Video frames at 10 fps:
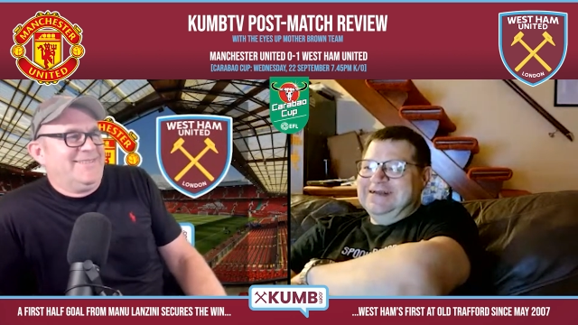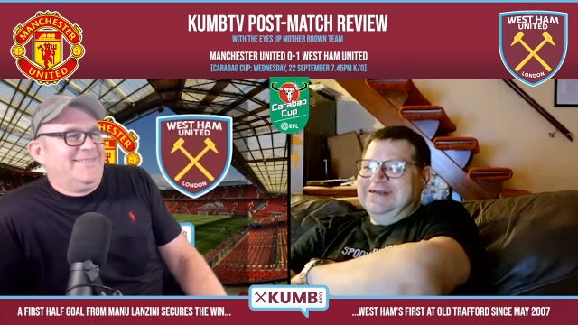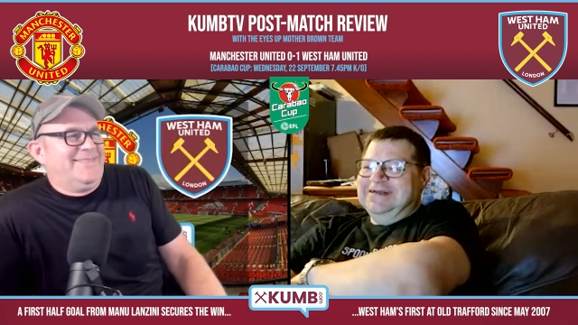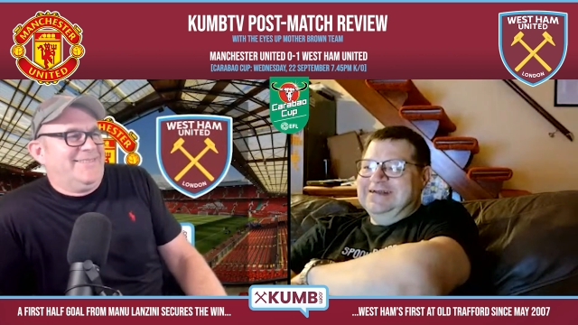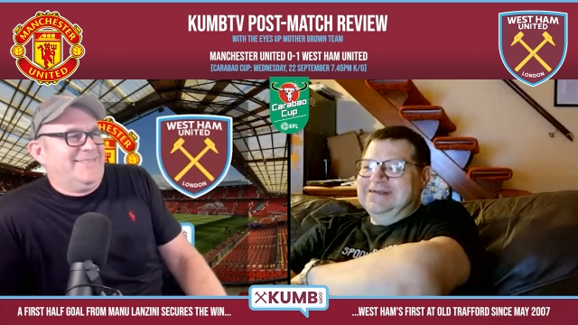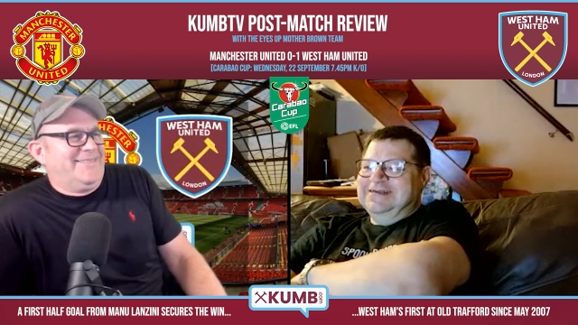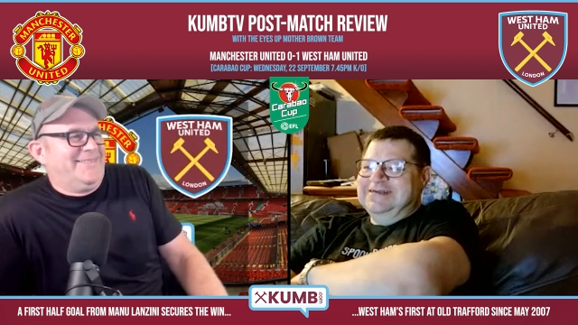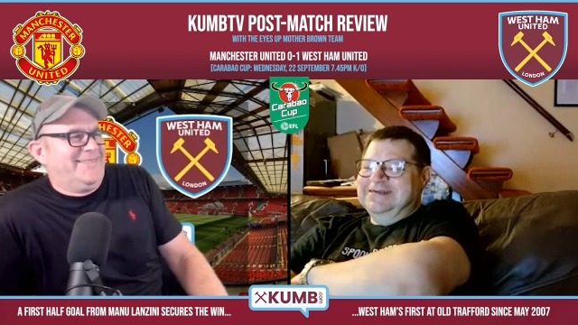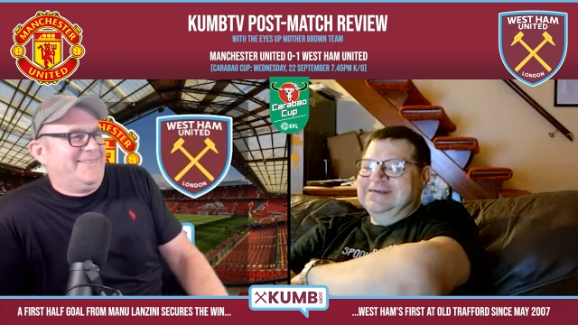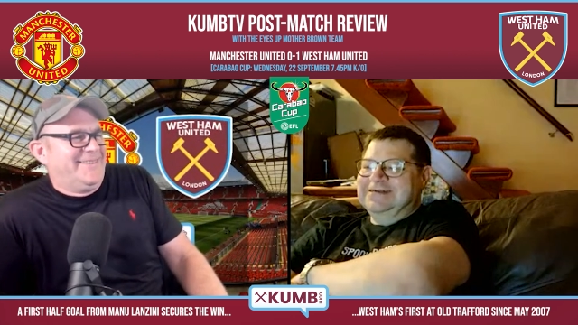Speaker 1: Uh,
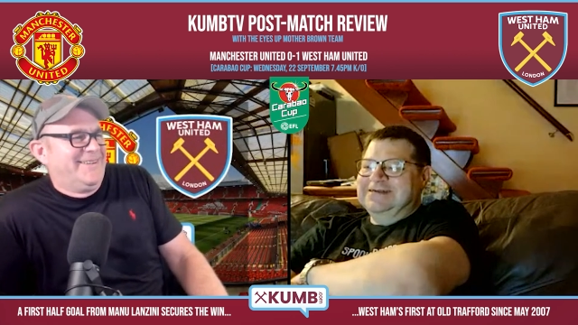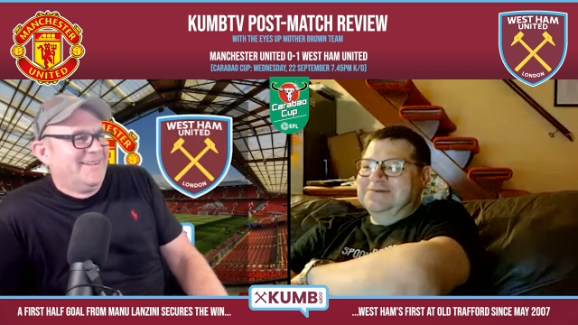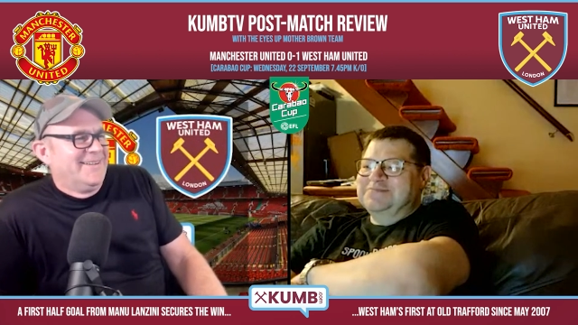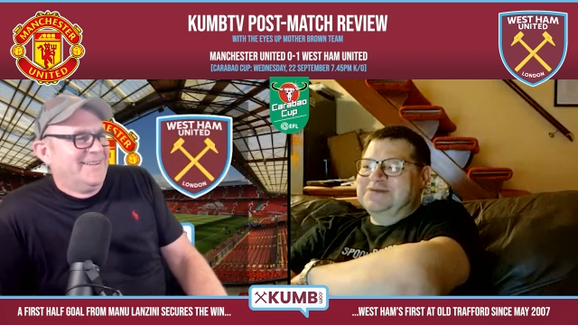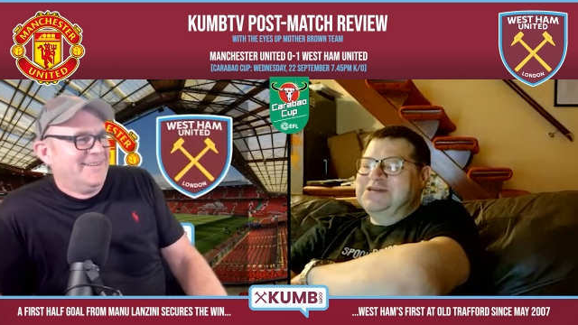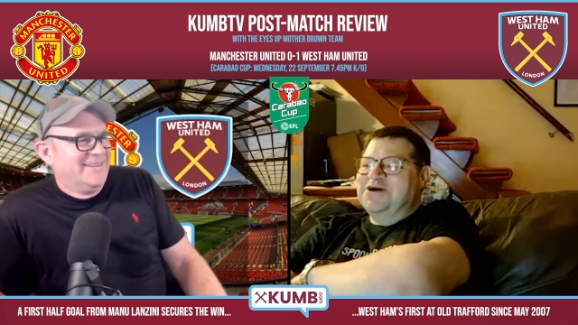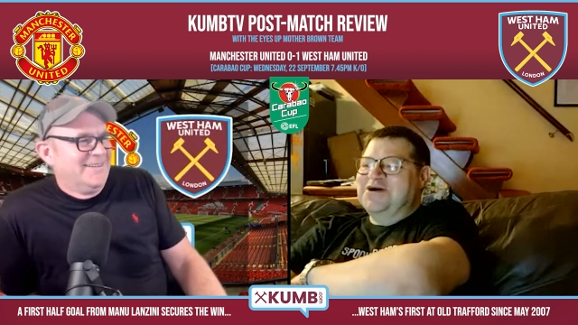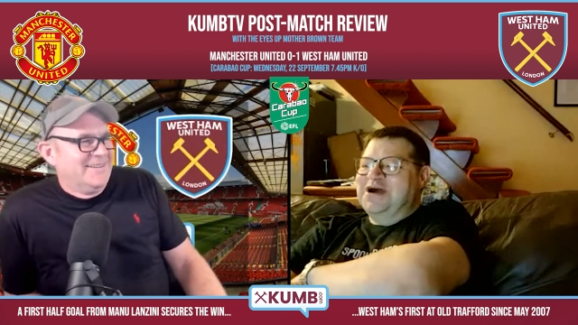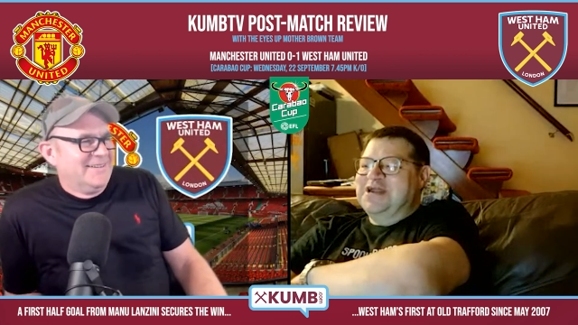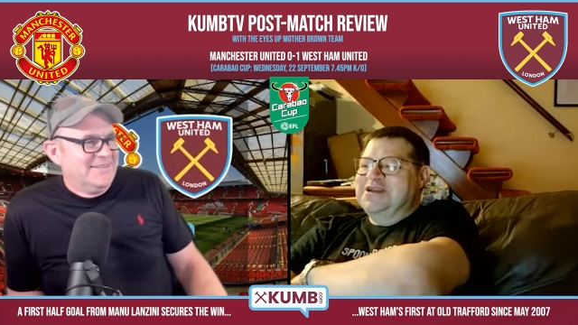number
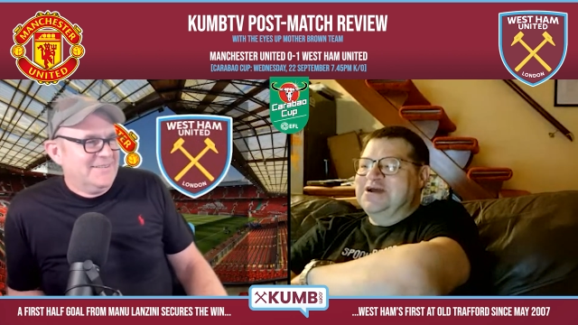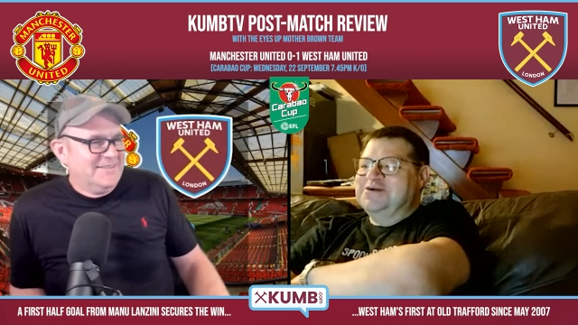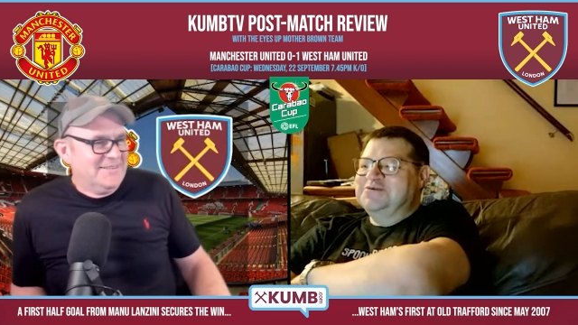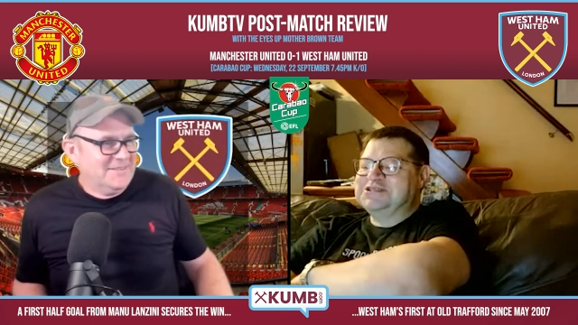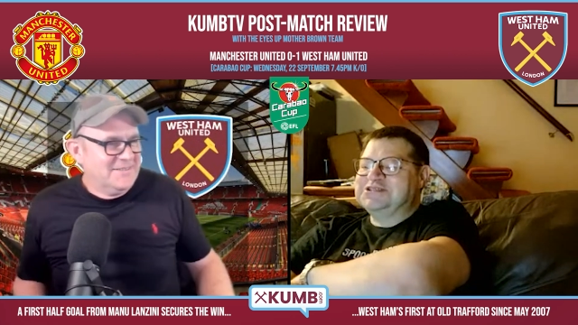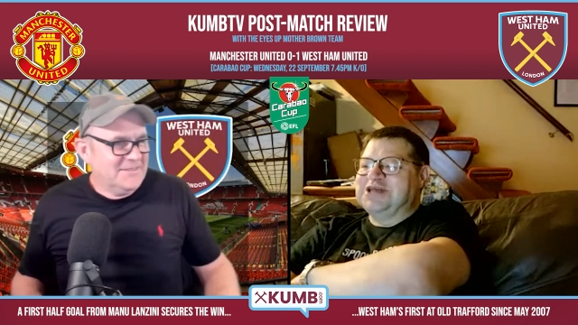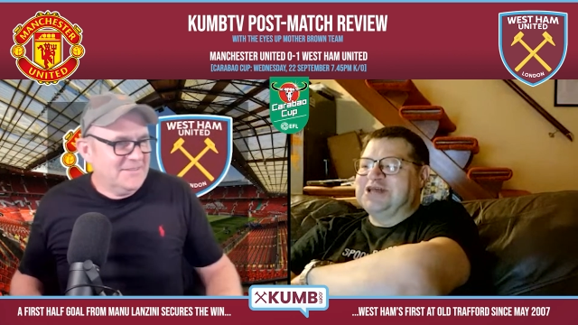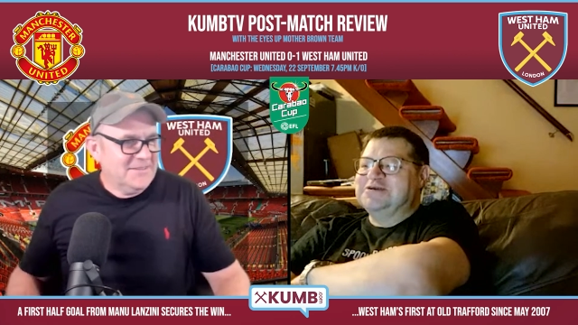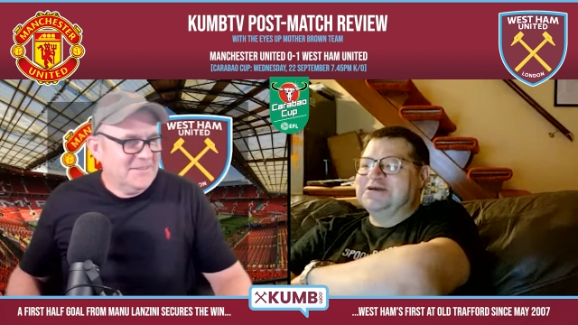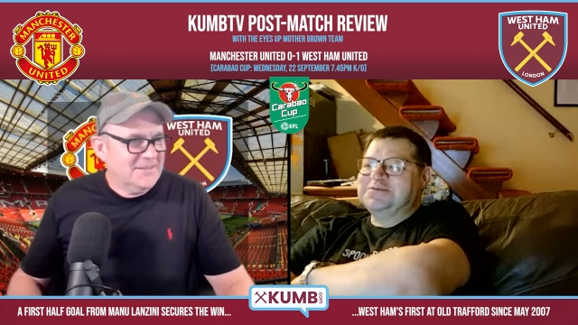nine, who was
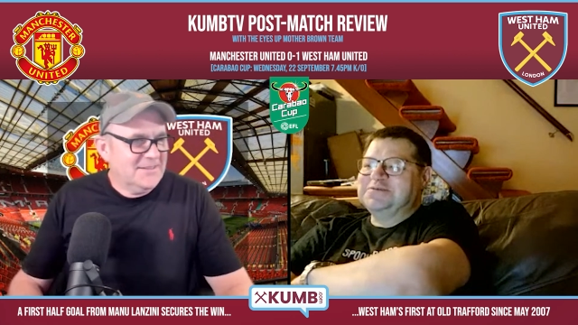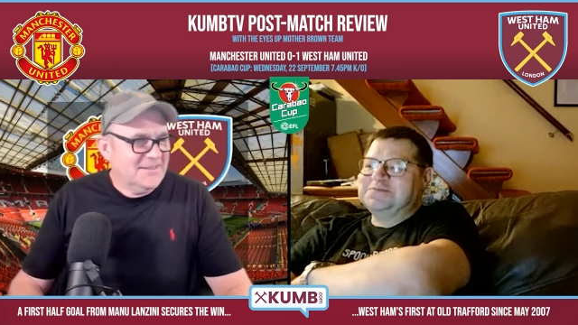Stoke,